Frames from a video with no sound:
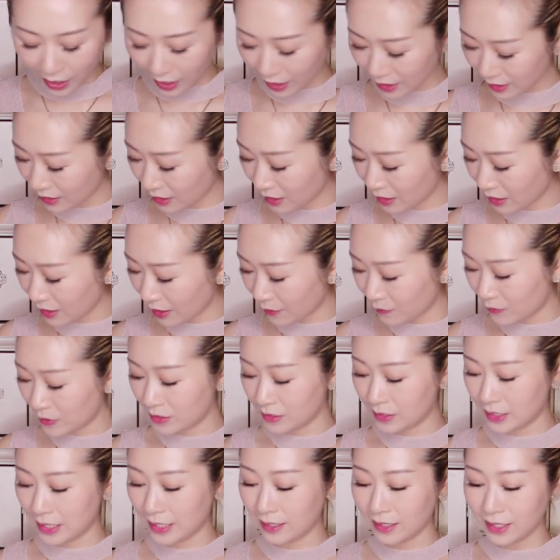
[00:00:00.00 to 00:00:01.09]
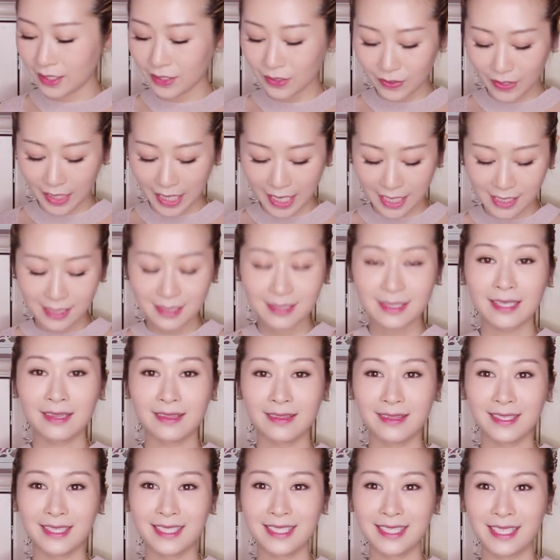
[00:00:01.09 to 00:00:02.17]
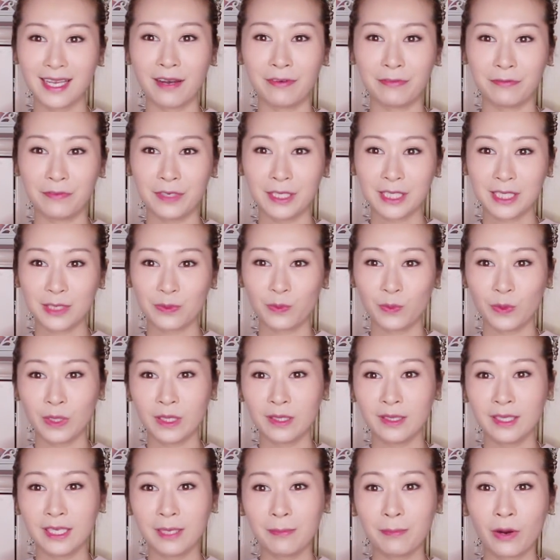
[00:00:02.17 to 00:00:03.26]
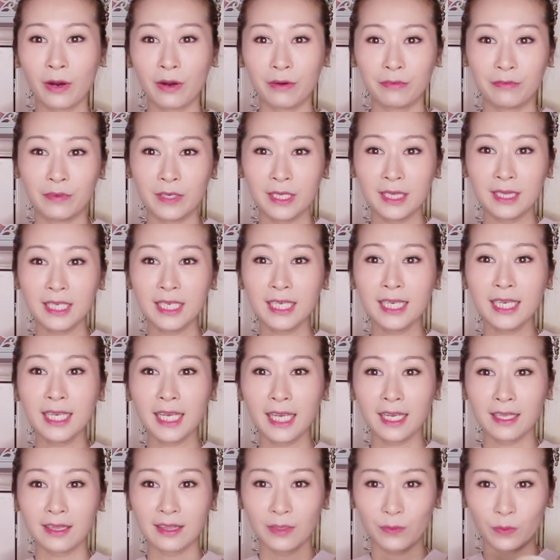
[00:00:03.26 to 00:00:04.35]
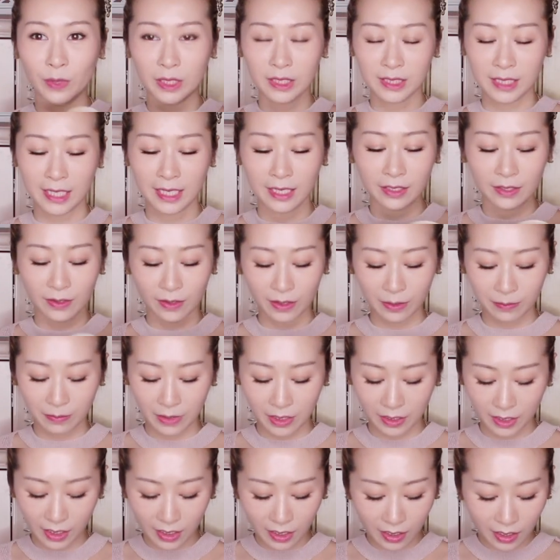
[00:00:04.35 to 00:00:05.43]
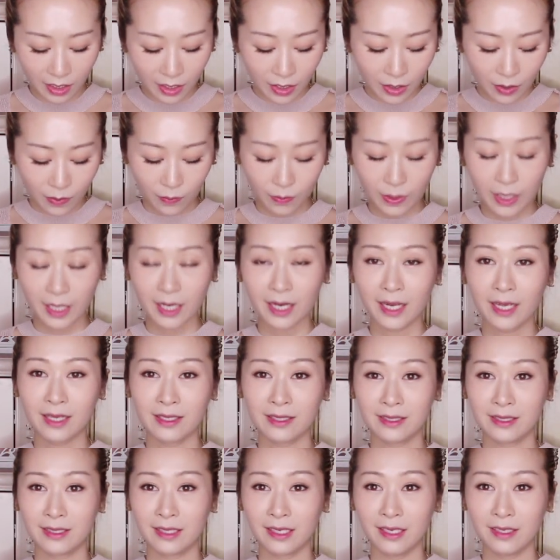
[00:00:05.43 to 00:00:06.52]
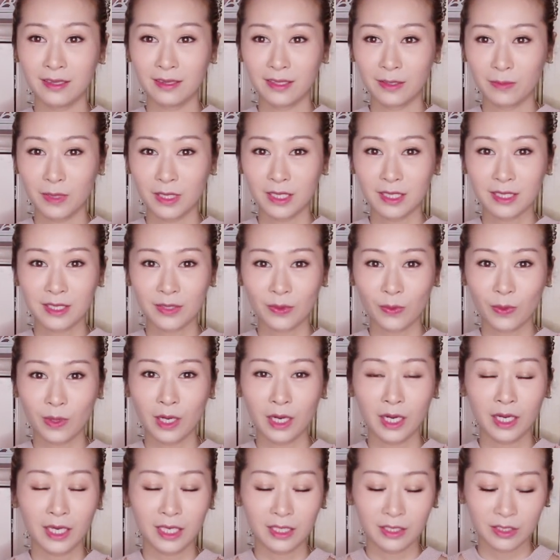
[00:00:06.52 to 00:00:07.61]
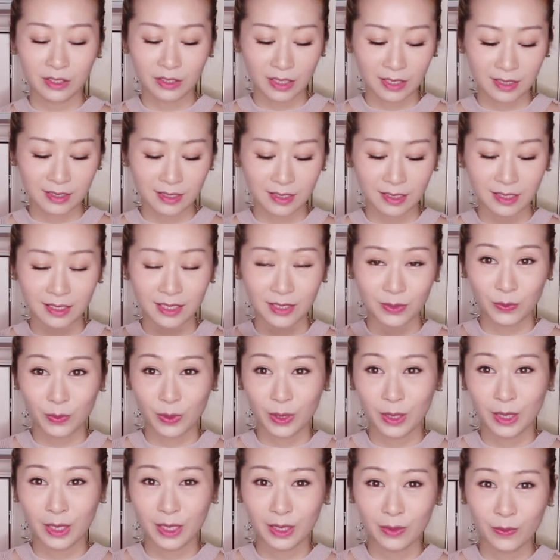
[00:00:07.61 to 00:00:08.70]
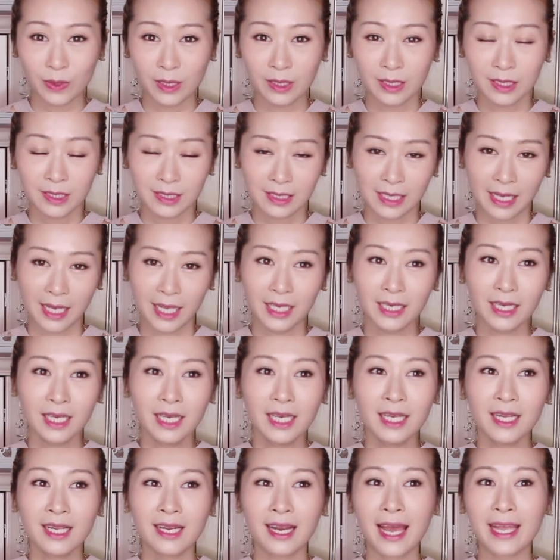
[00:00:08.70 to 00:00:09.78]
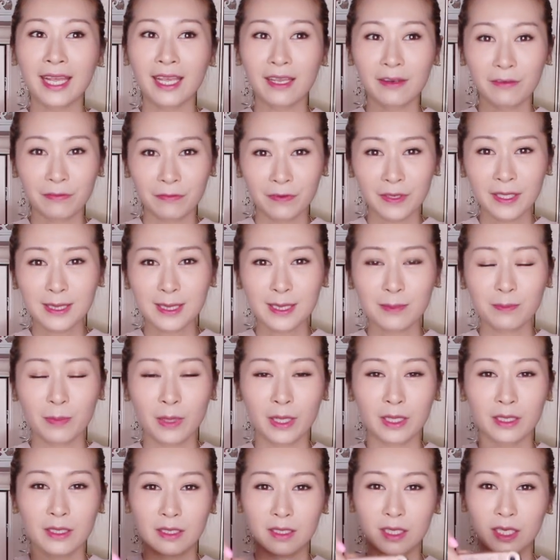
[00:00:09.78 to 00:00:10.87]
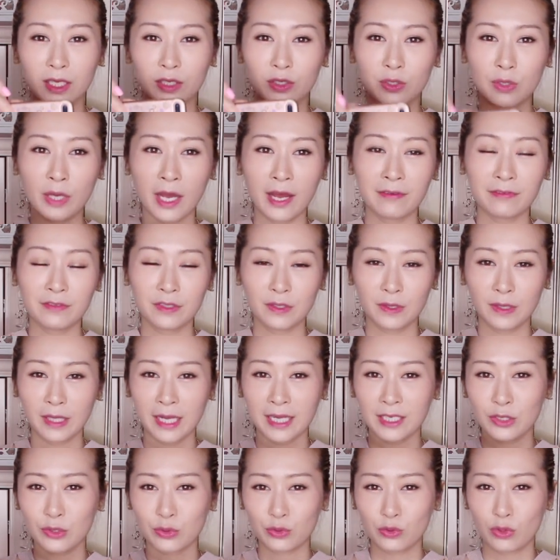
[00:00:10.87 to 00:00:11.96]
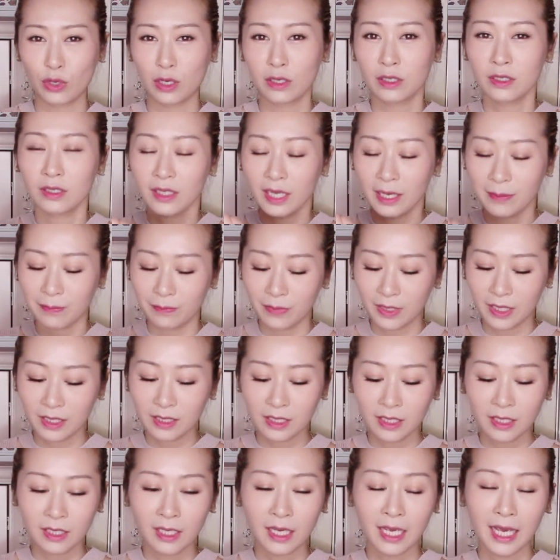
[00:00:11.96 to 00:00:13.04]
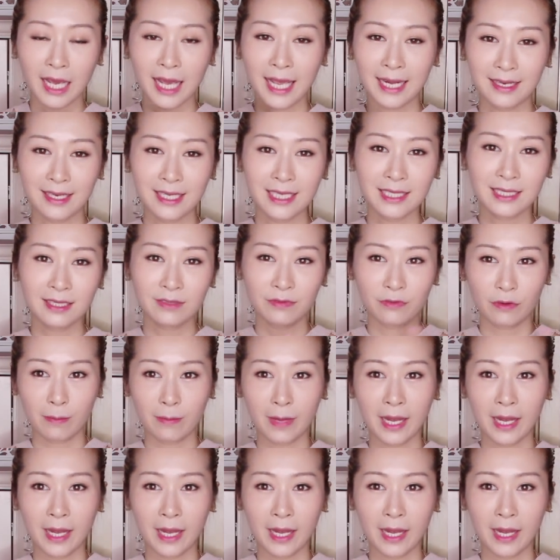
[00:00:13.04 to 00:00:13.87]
I think I was telling you guys that this fits really perfectly in the rectangular mini, whereas in the mini square, it just is really, really tight. Like it fits, but you have to like struggle a bit. At least for